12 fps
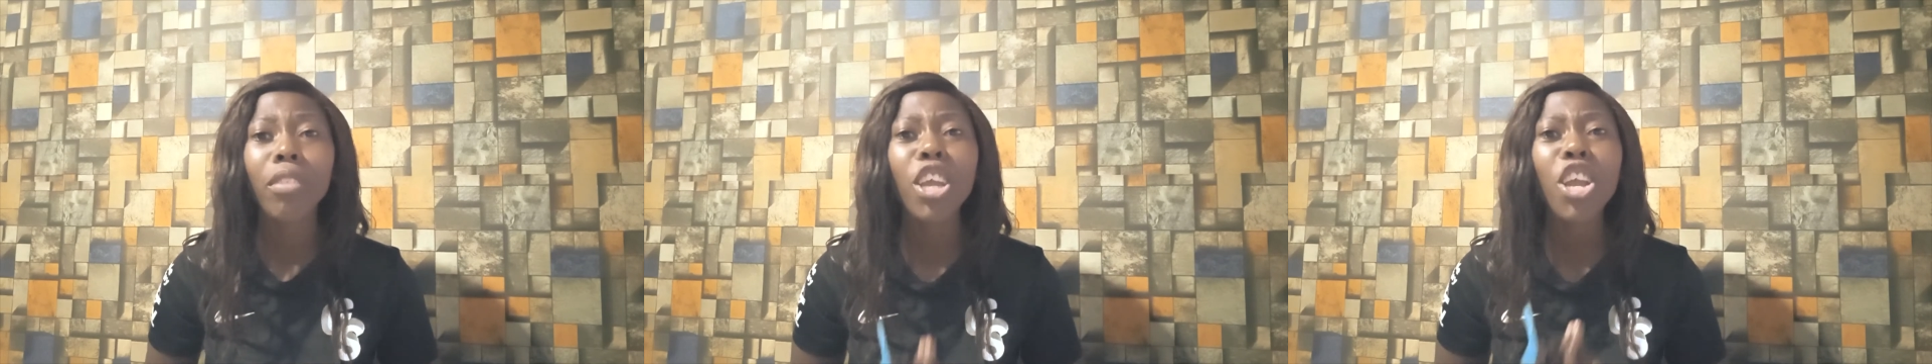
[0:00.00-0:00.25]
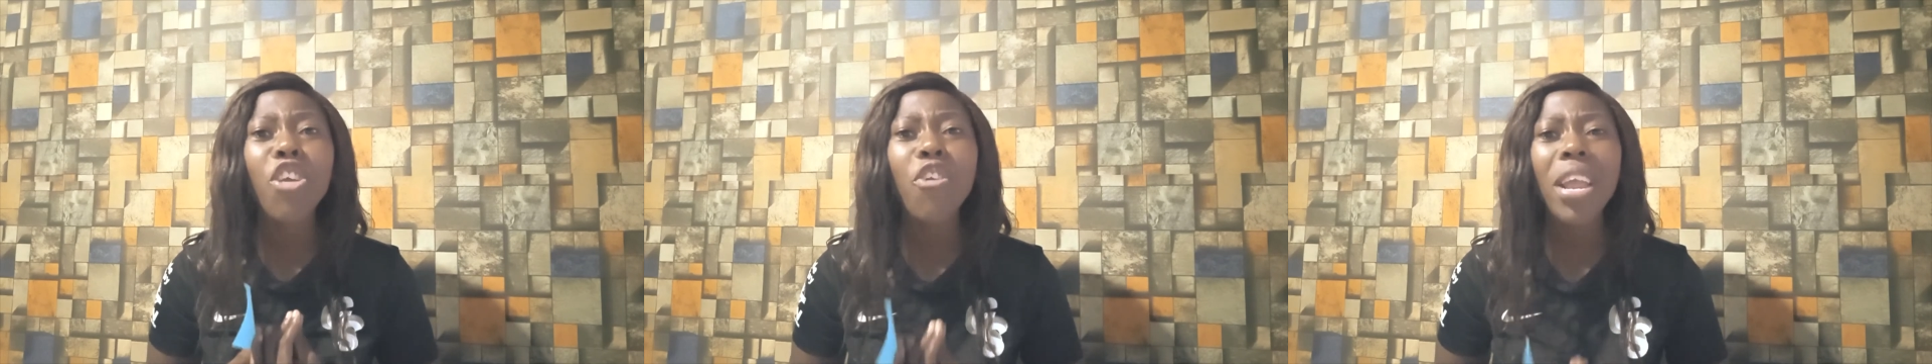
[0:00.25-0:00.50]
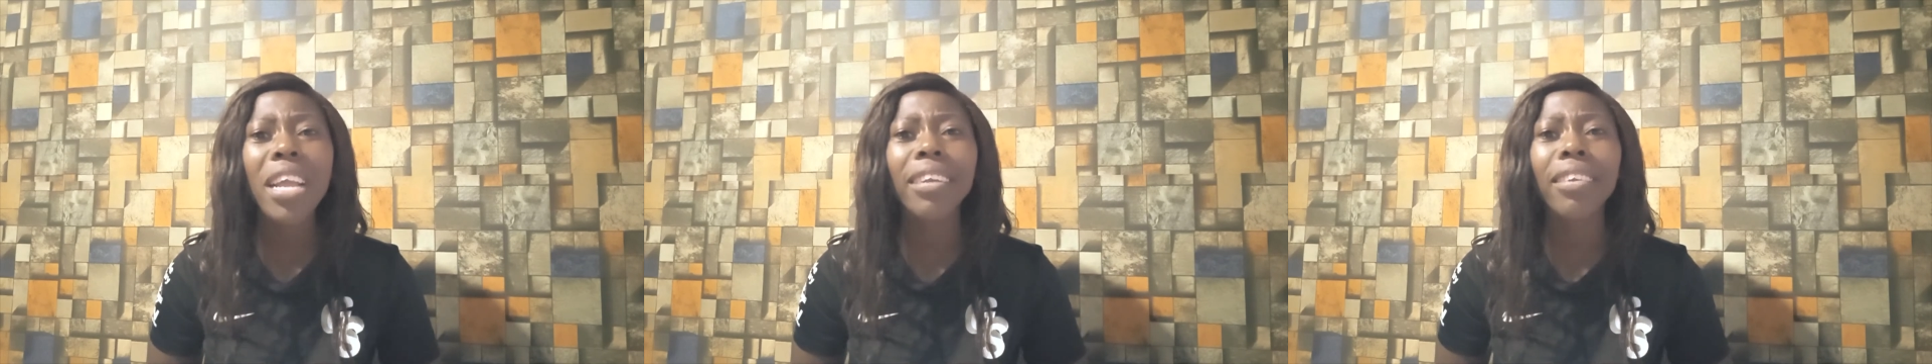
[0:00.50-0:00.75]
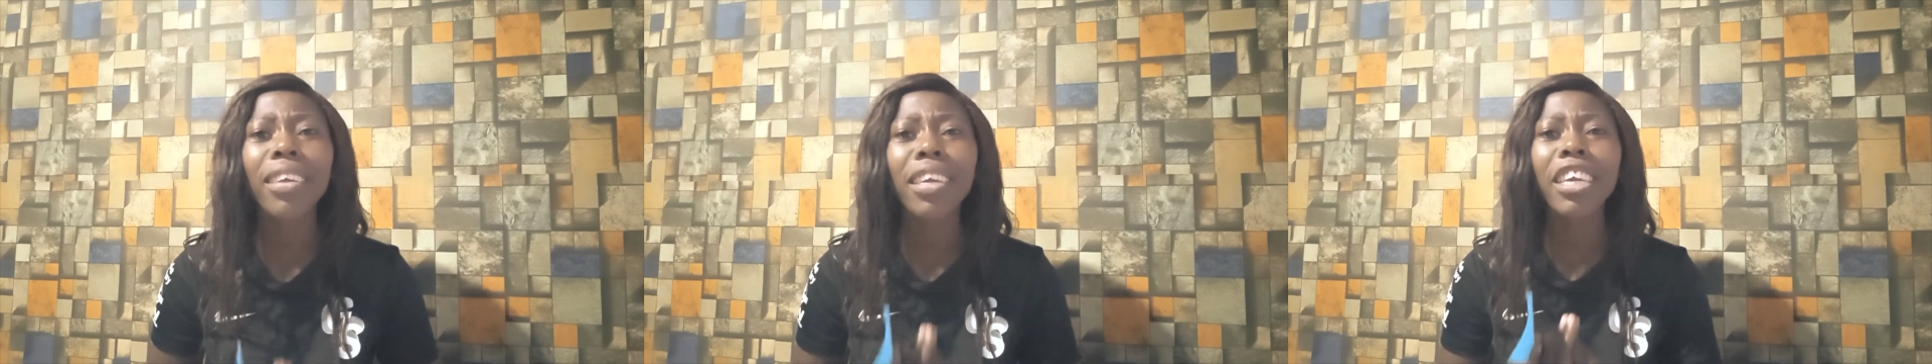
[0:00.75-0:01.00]
Greed.
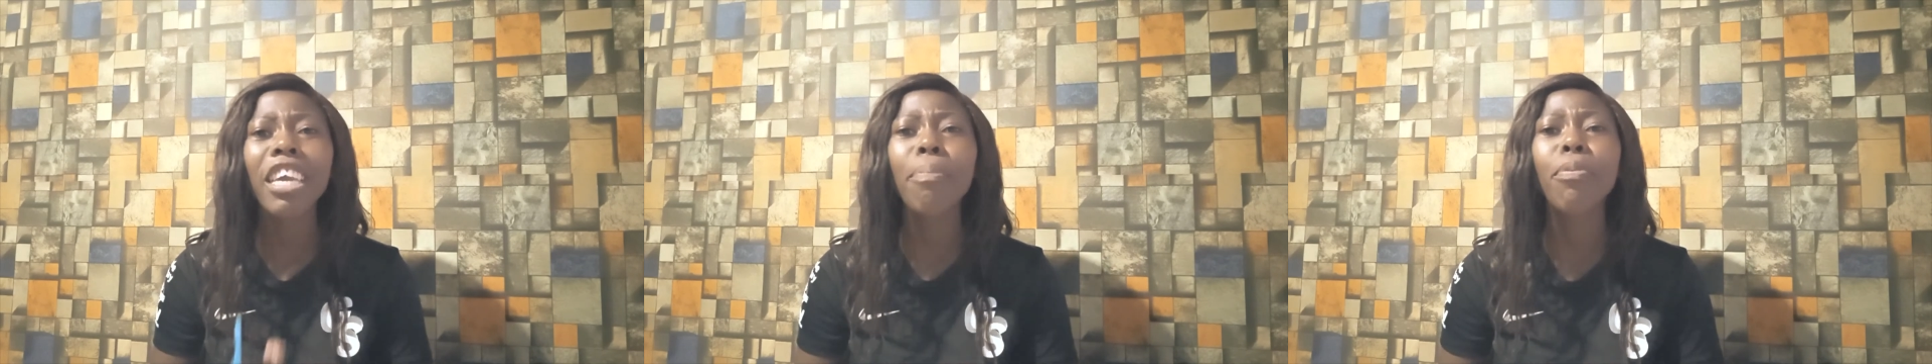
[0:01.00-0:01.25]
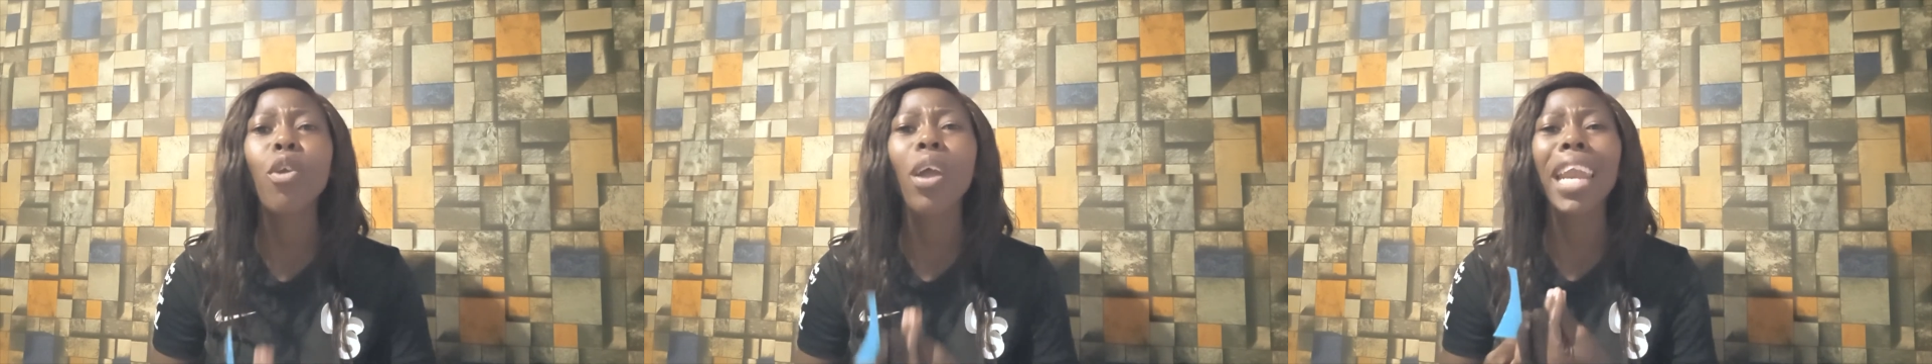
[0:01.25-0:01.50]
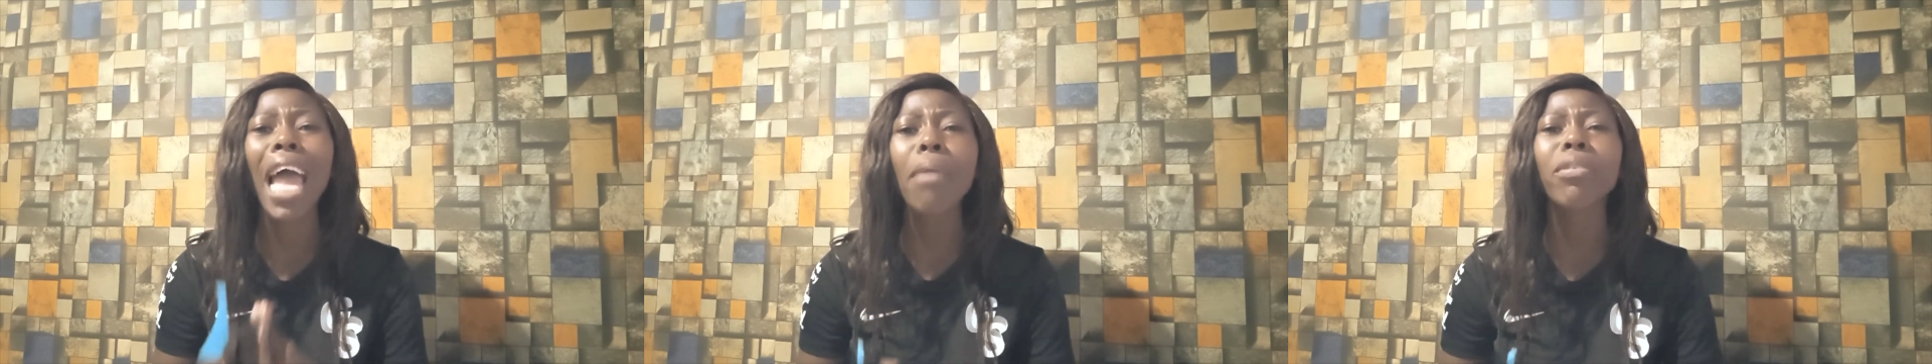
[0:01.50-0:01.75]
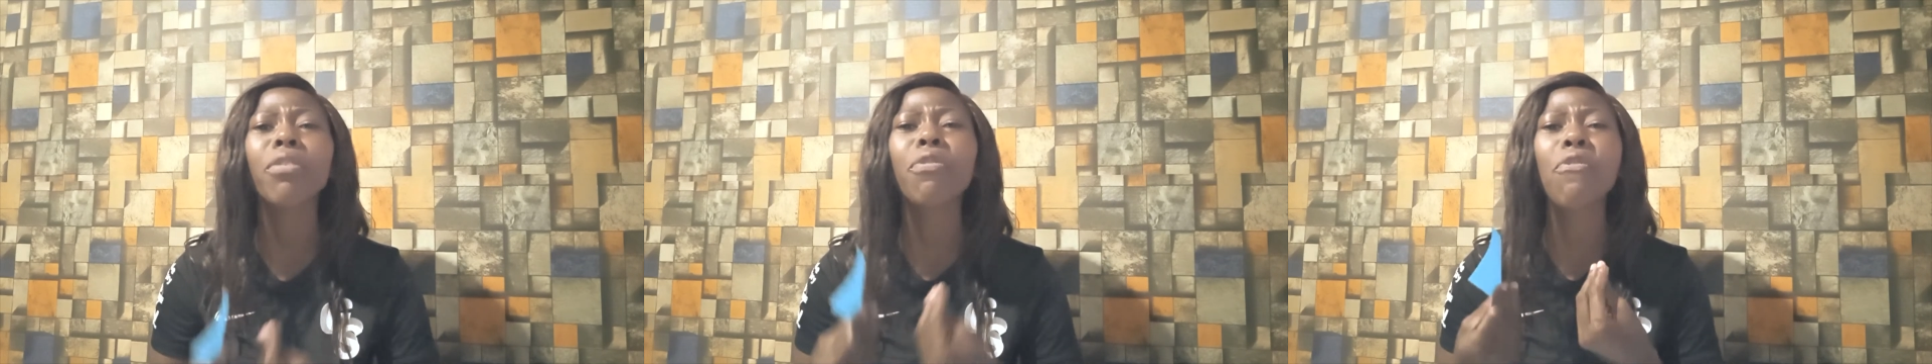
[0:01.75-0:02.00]
Keep your
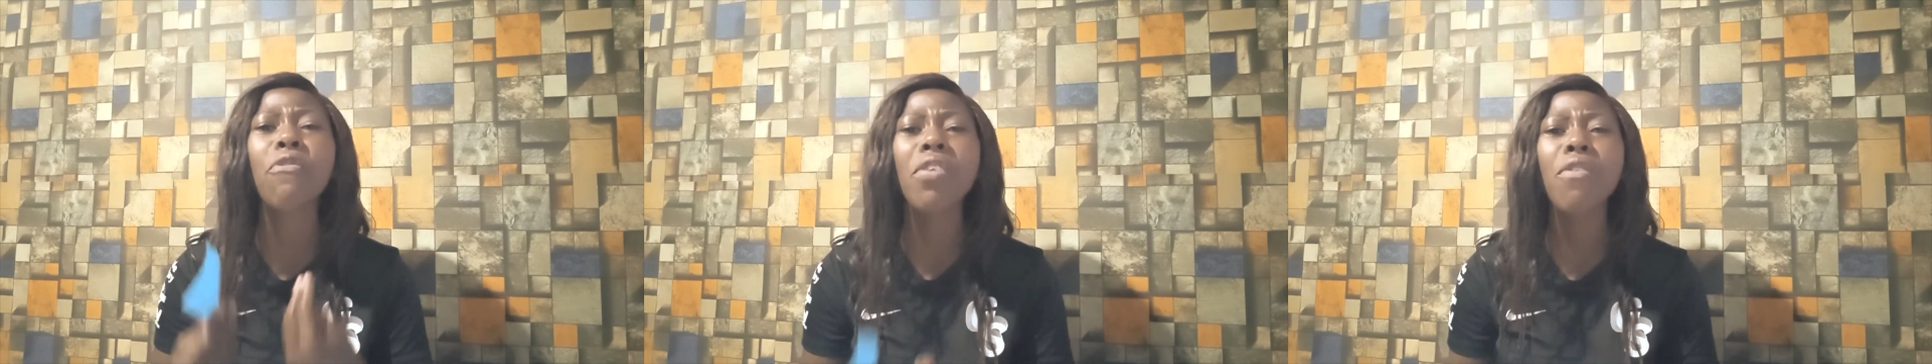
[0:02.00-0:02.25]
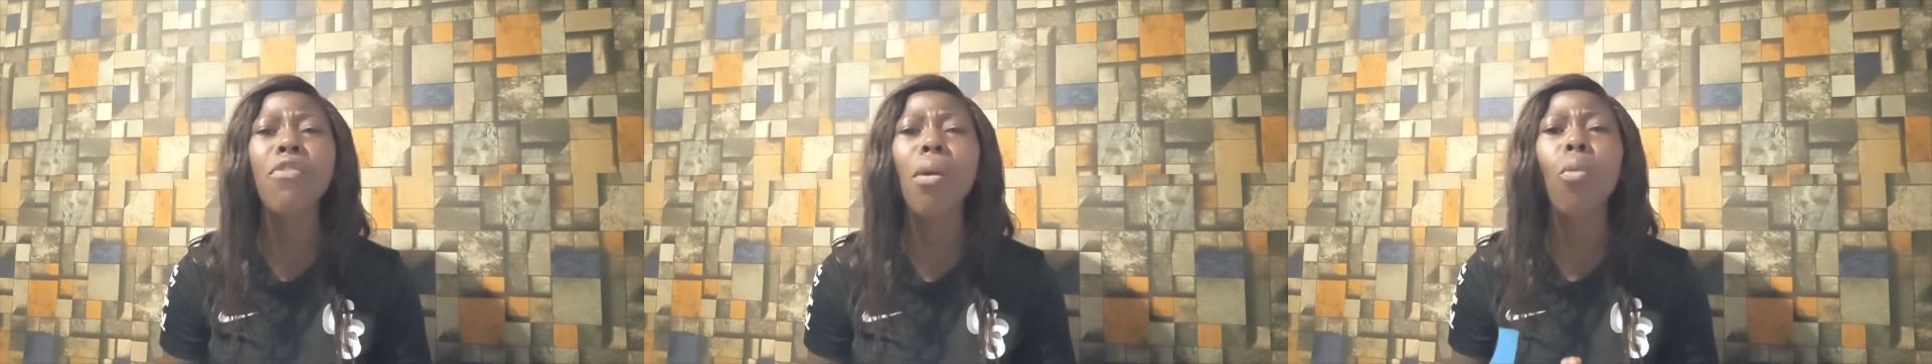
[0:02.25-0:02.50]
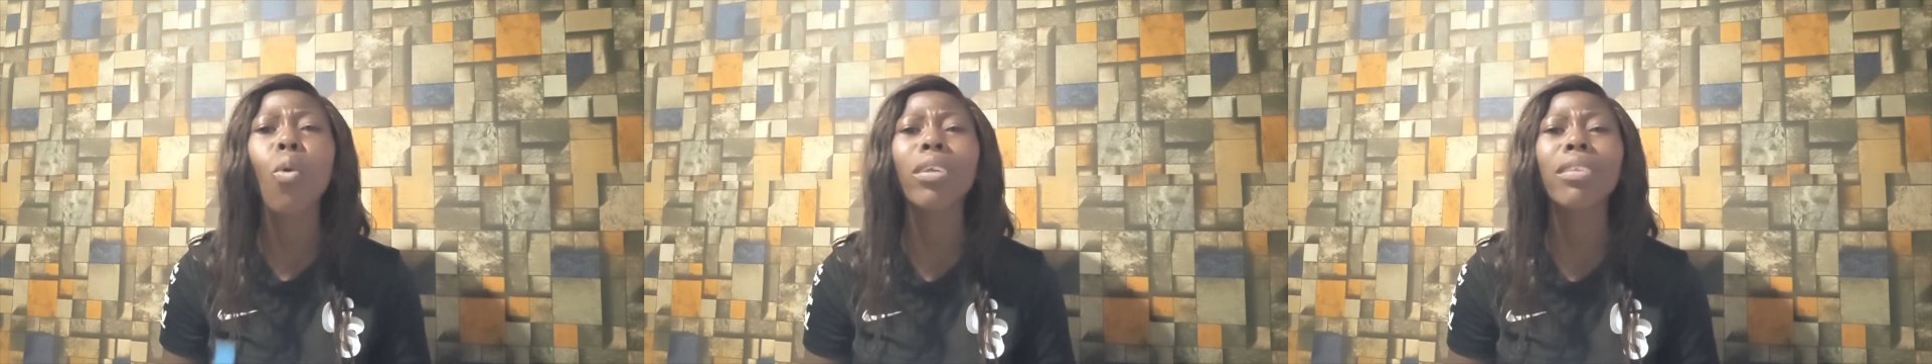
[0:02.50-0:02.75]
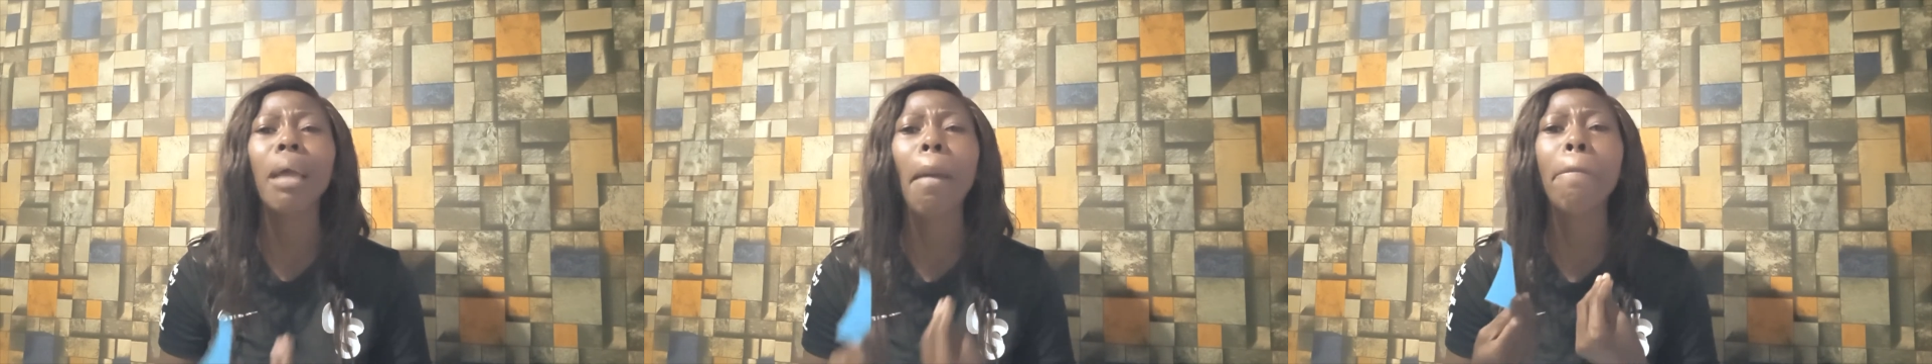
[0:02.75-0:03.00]
lives free from what?
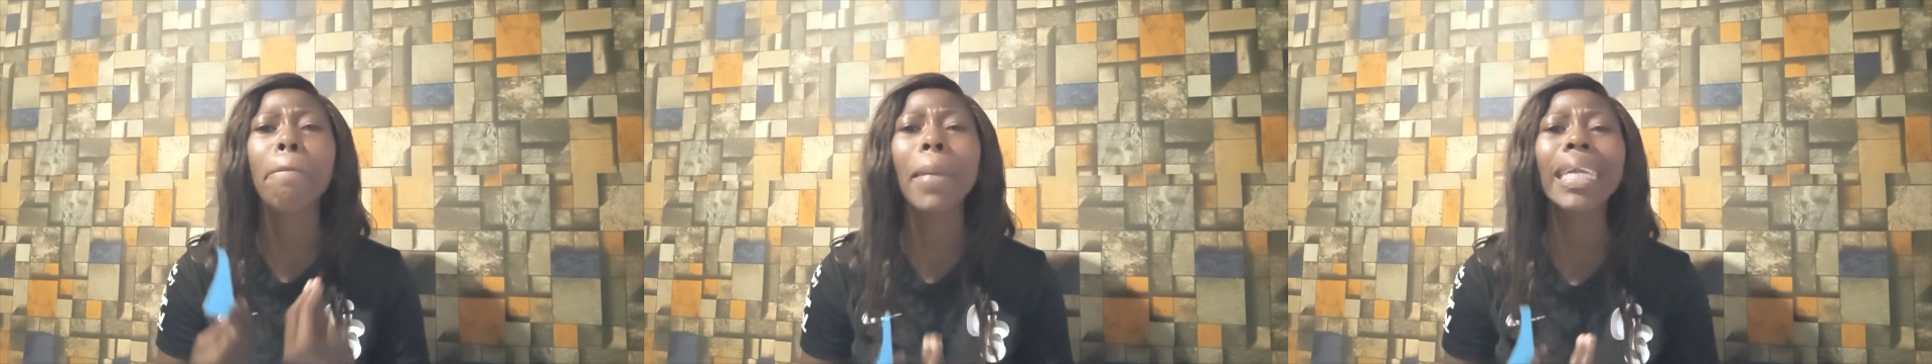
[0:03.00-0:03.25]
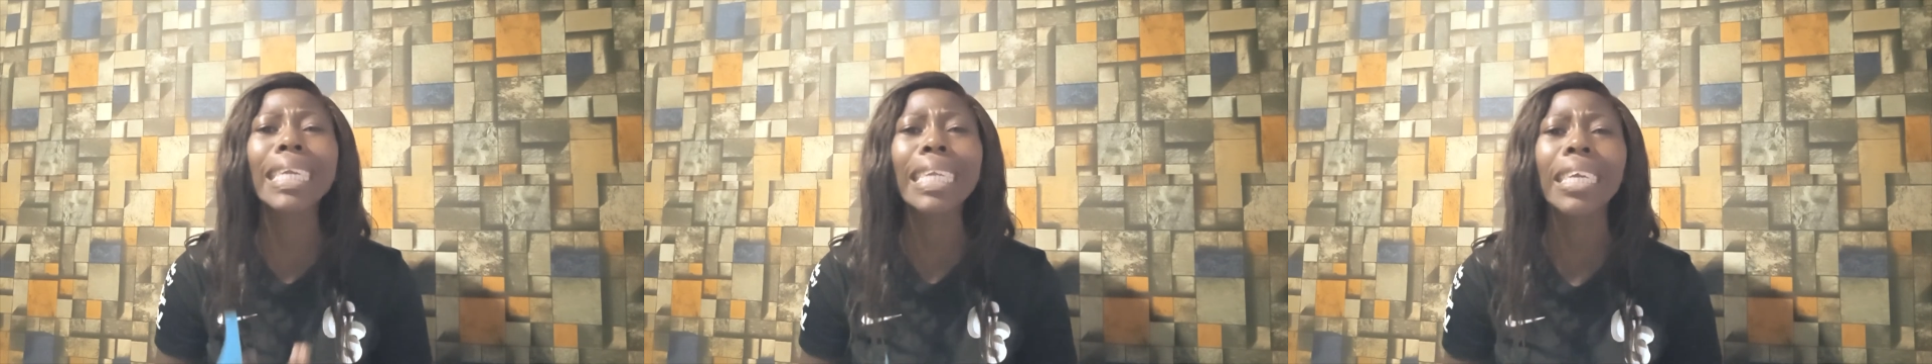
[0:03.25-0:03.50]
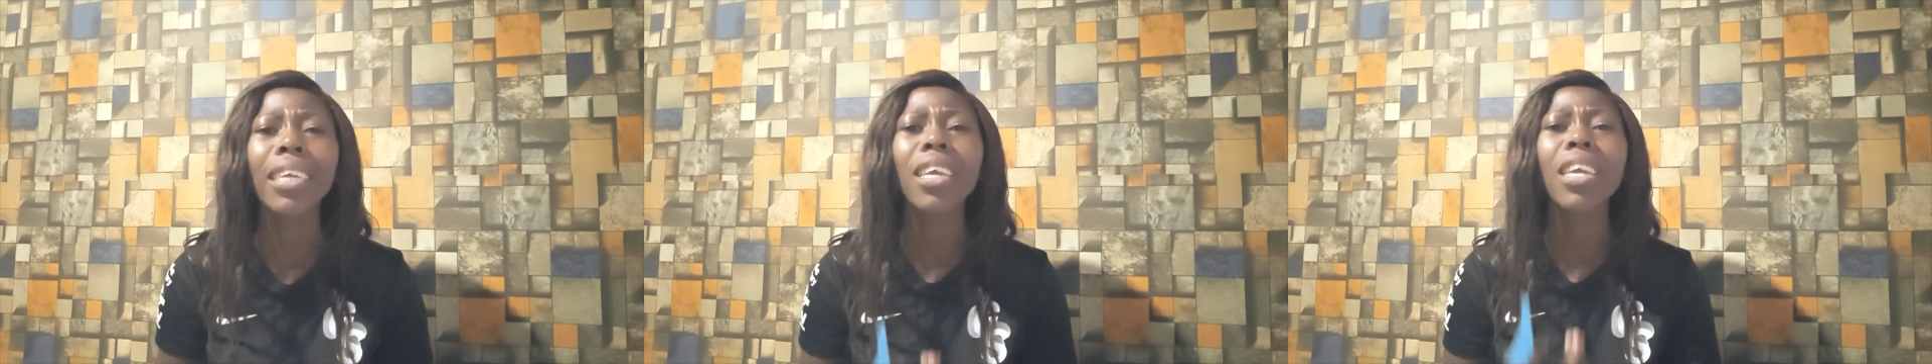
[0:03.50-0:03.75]
Money.